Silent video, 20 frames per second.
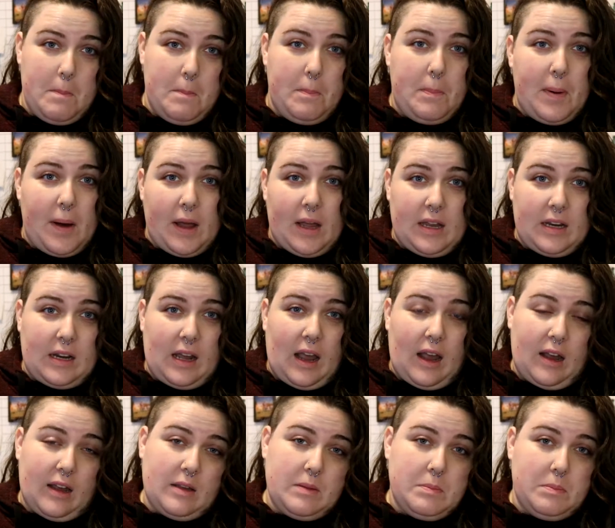but
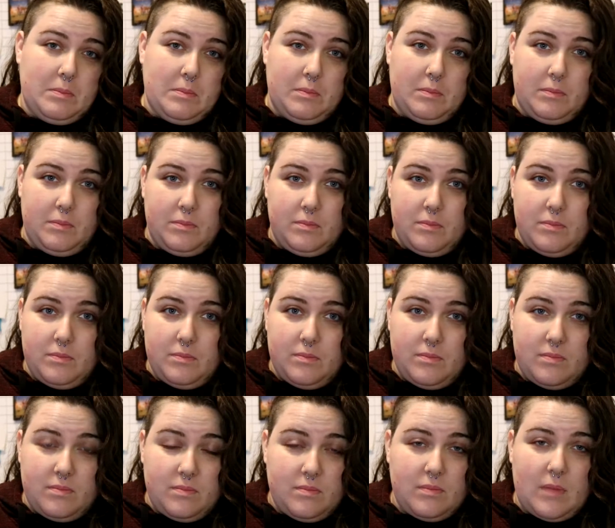I'm,
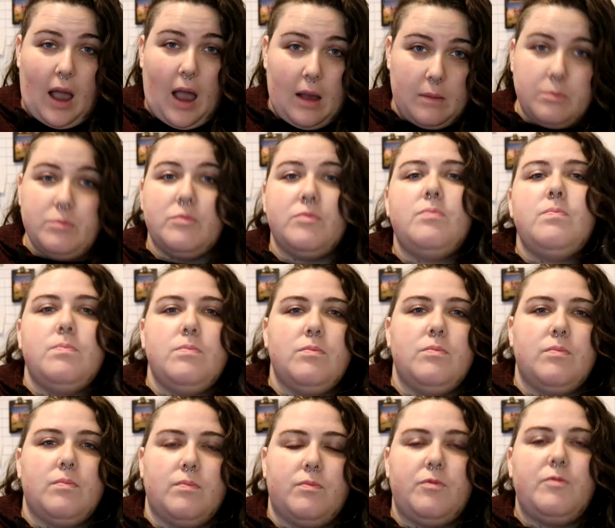I'm
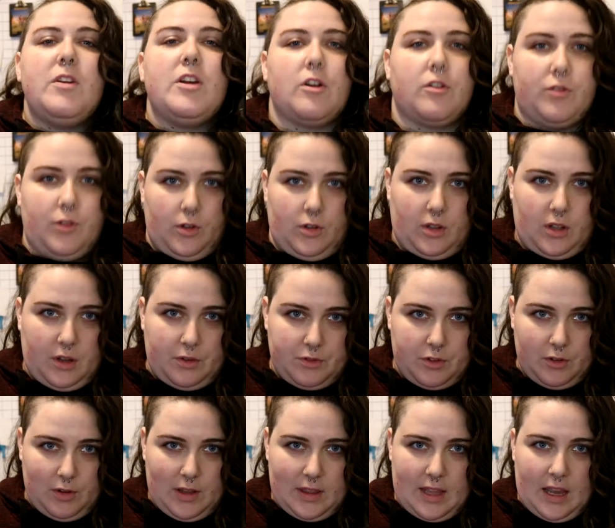fearful of
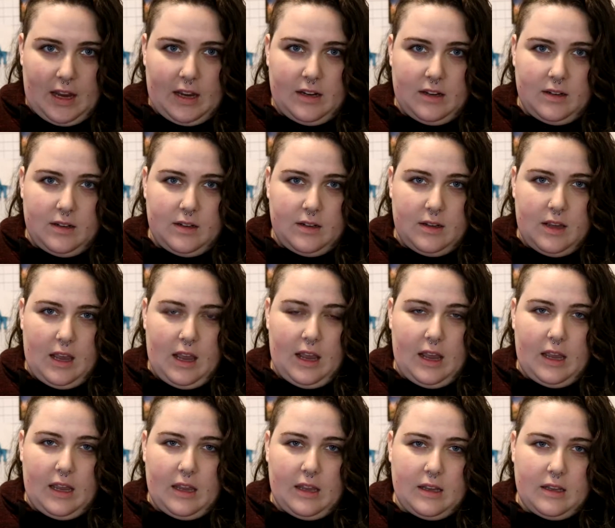doing that.
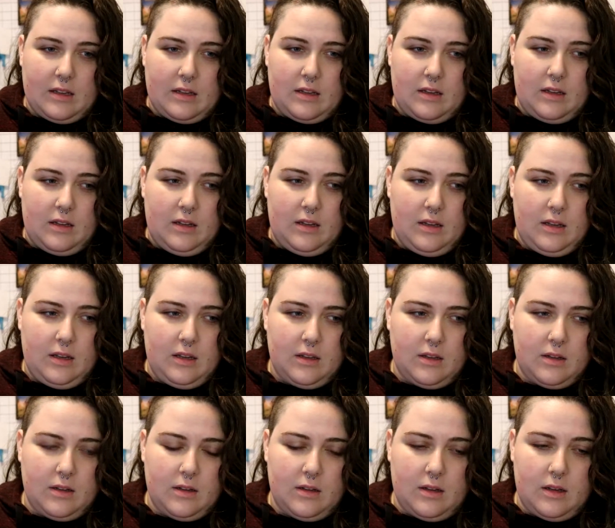And
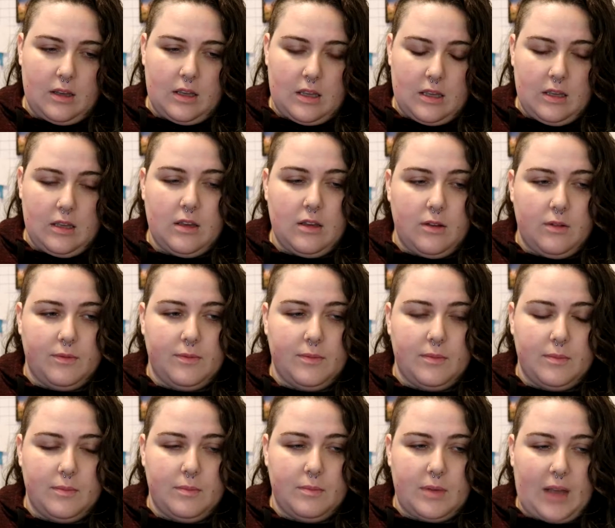he
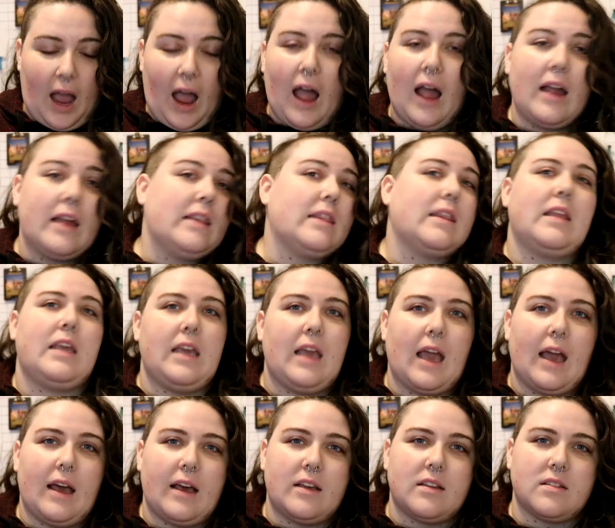
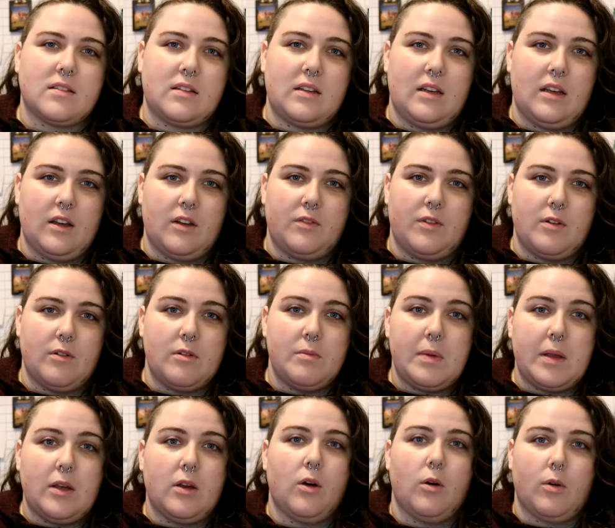kindly asked if it would
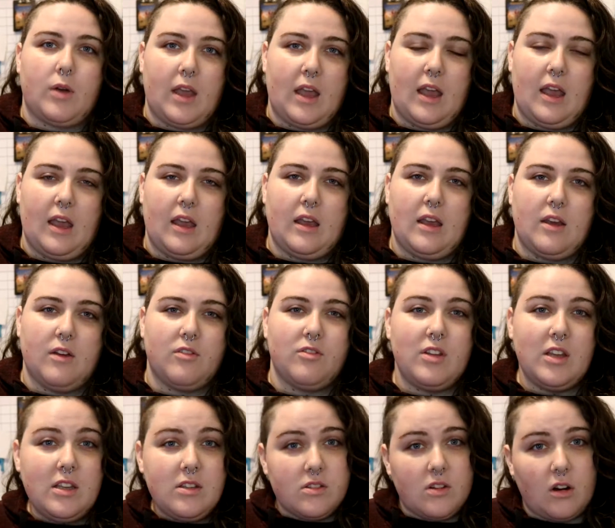be okay if
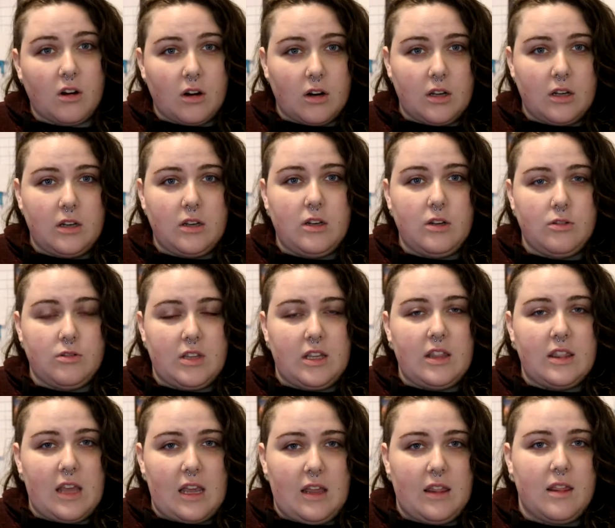he started
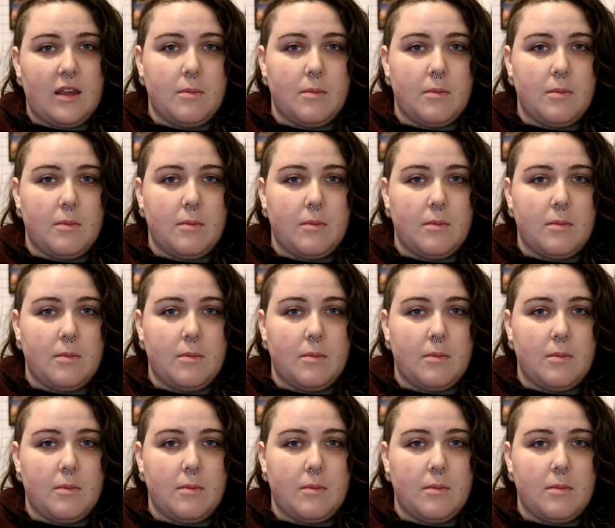using they,